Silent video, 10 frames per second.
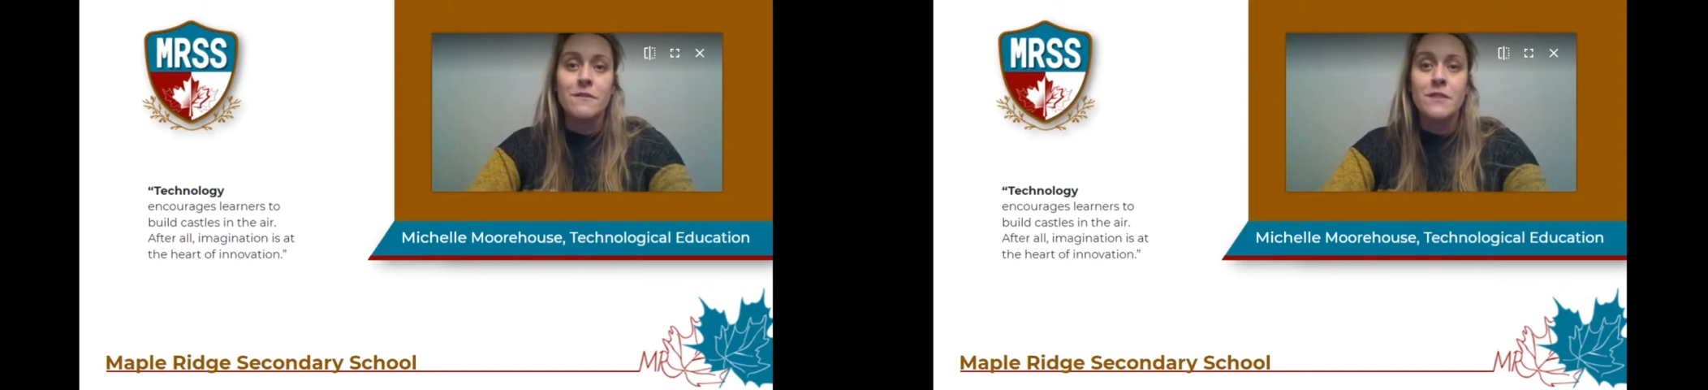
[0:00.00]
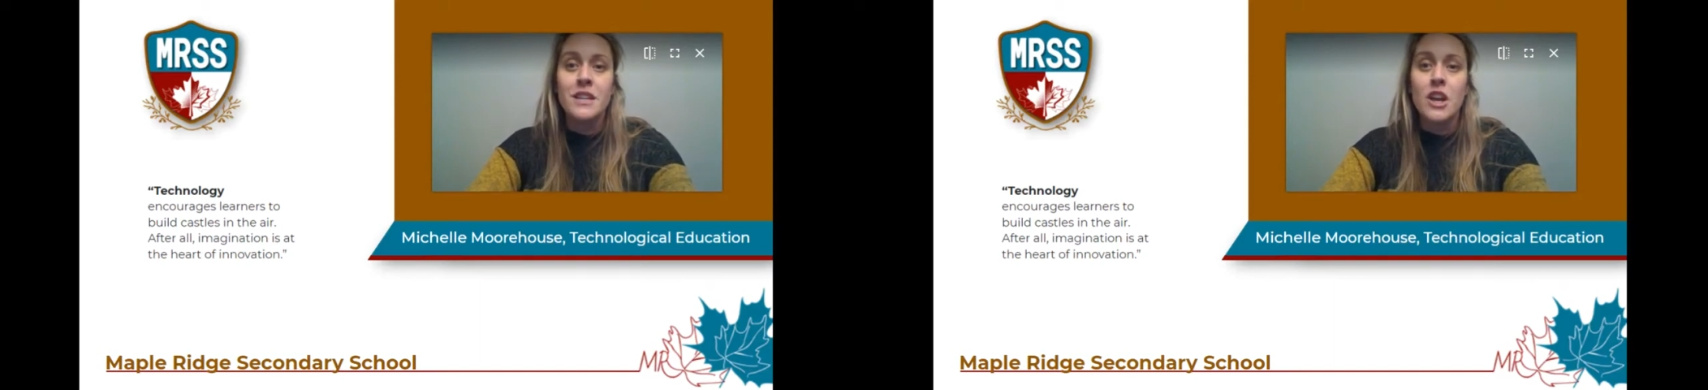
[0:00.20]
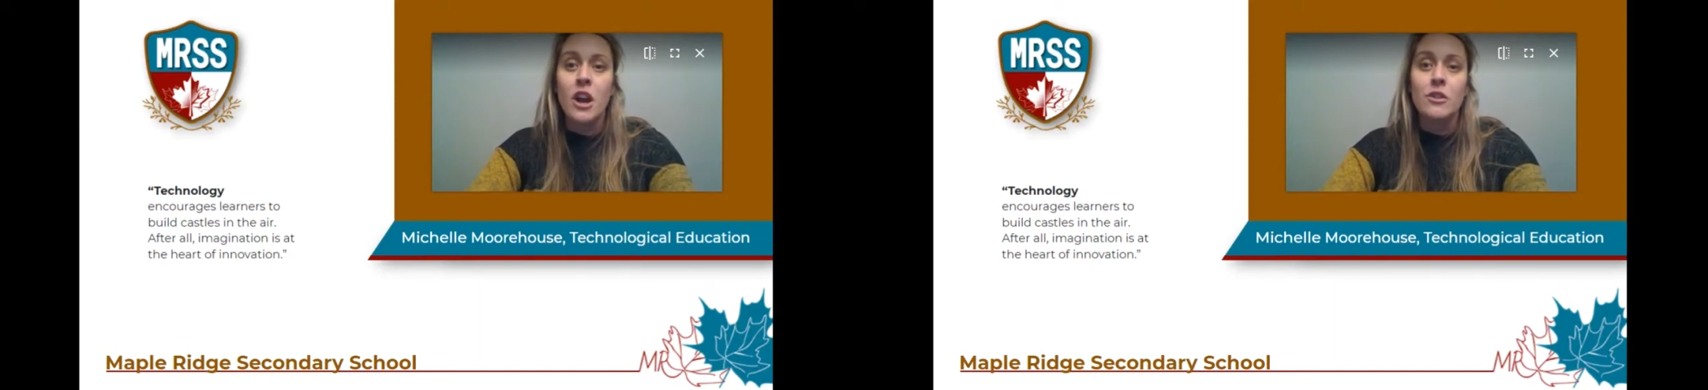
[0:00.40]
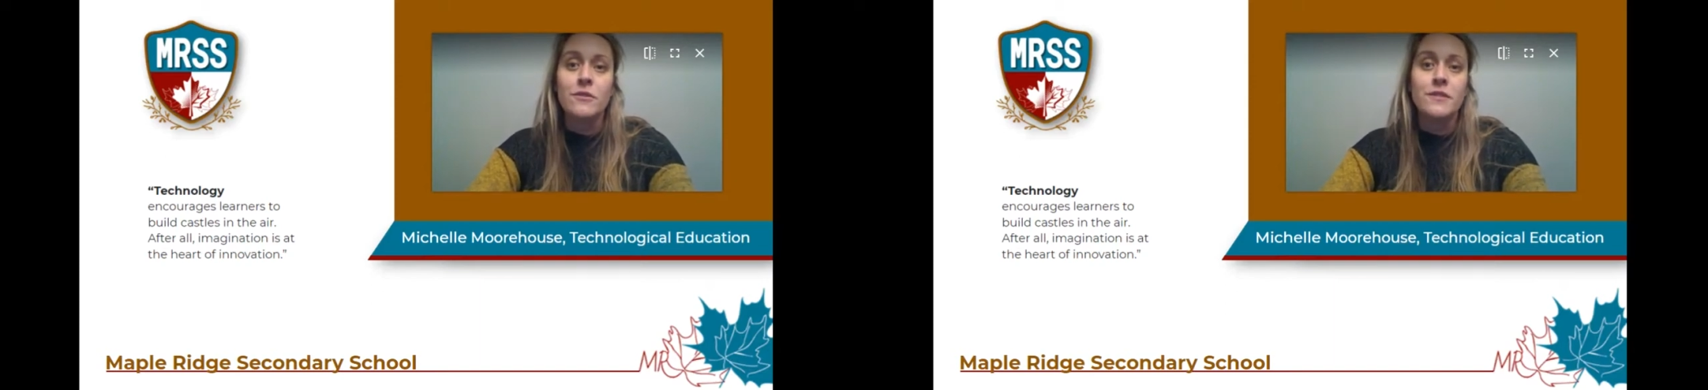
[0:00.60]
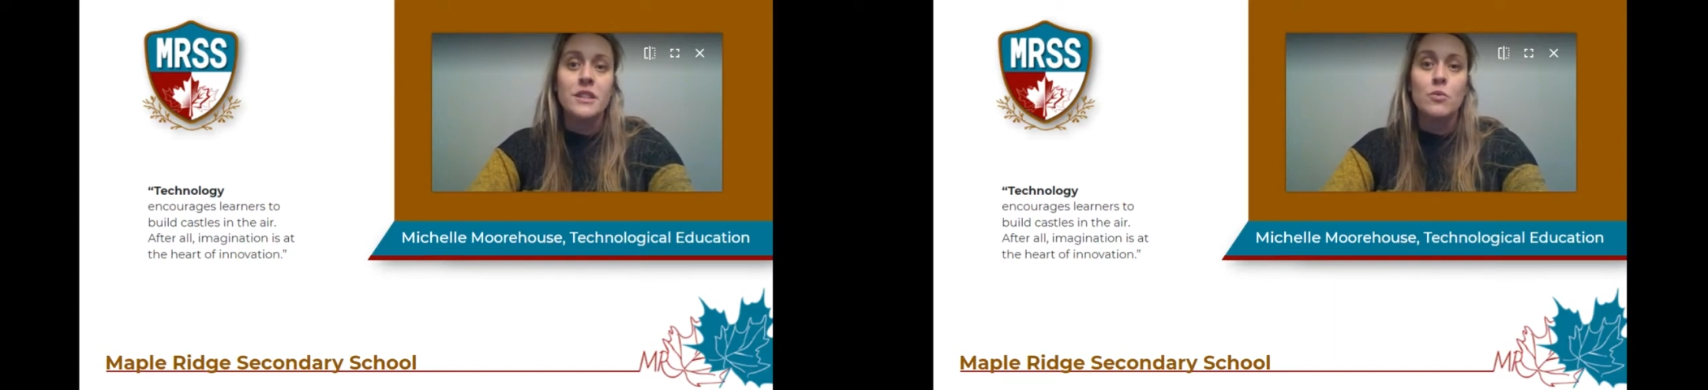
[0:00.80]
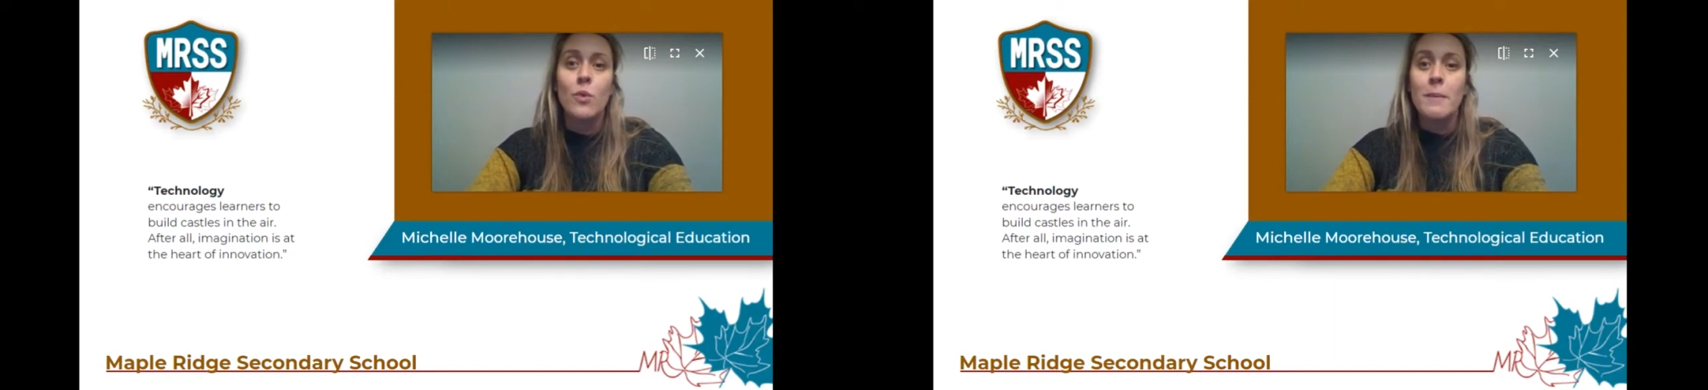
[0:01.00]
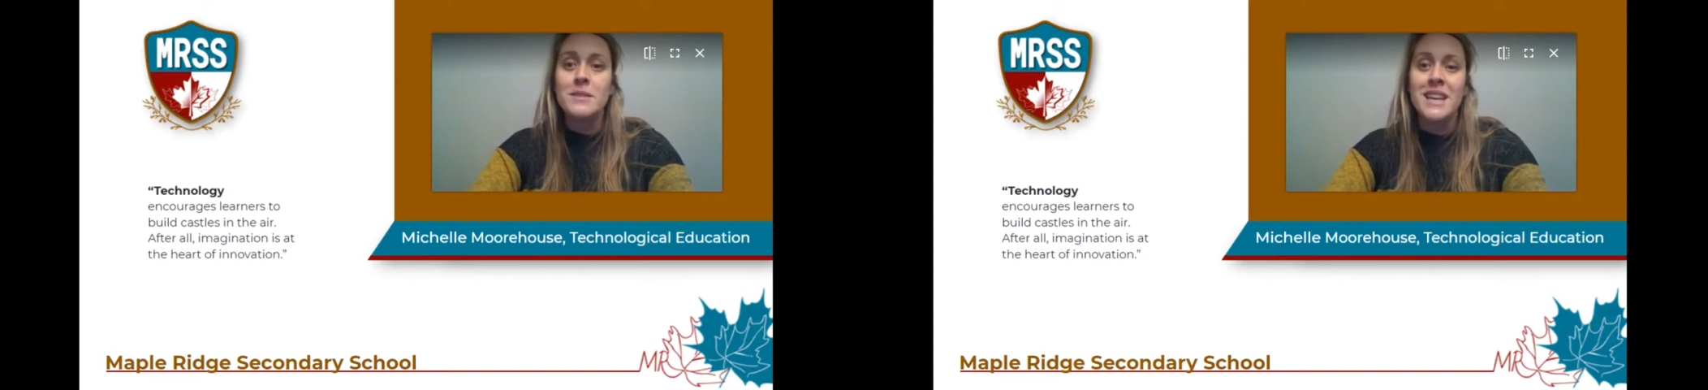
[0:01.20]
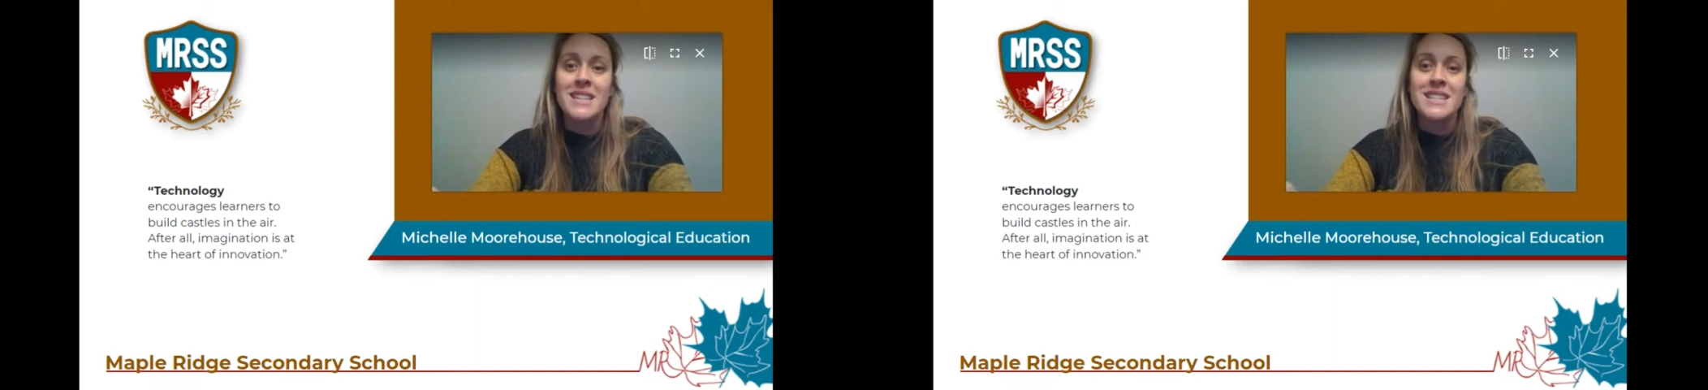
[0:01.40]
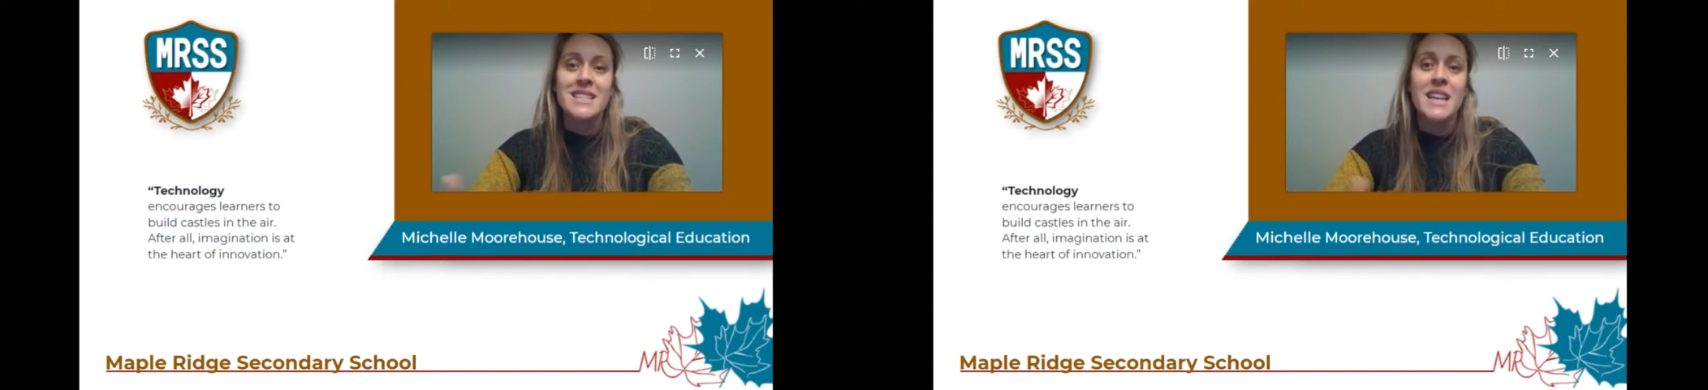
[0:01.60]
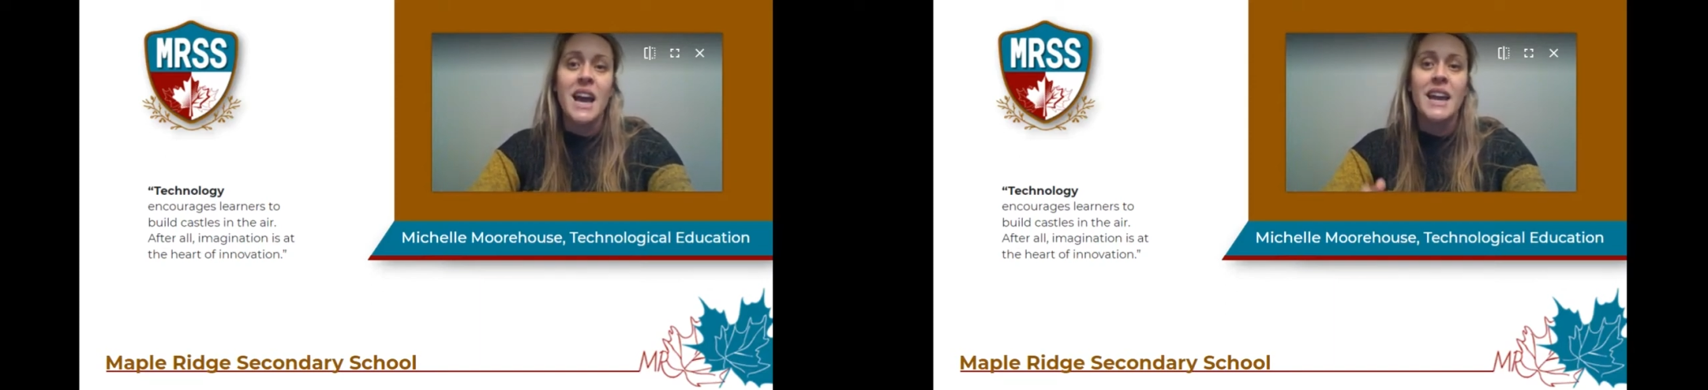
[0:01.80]
videography, website
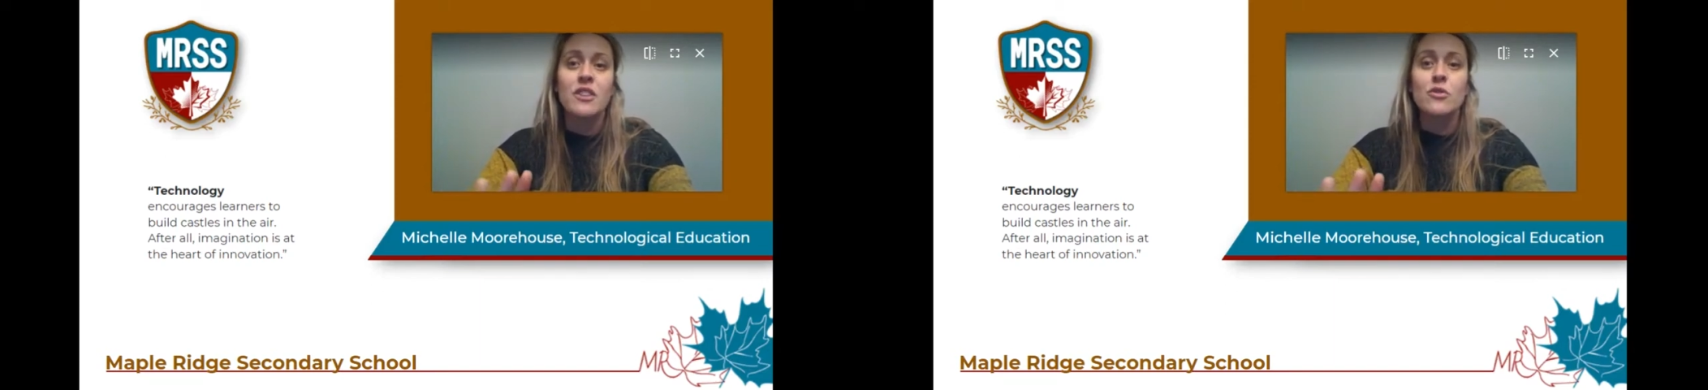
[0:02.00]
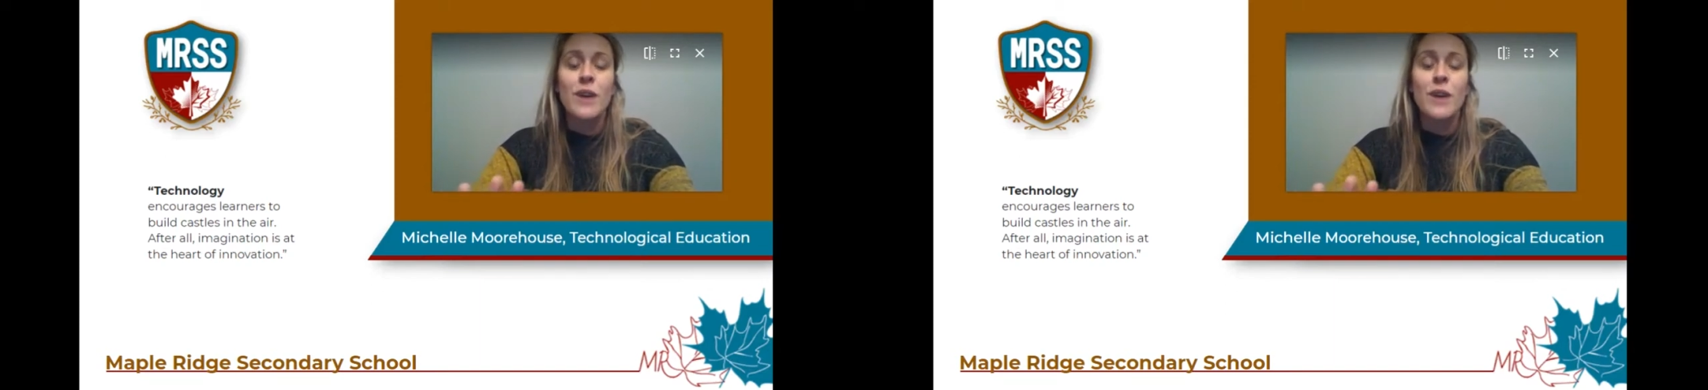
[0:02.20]
design,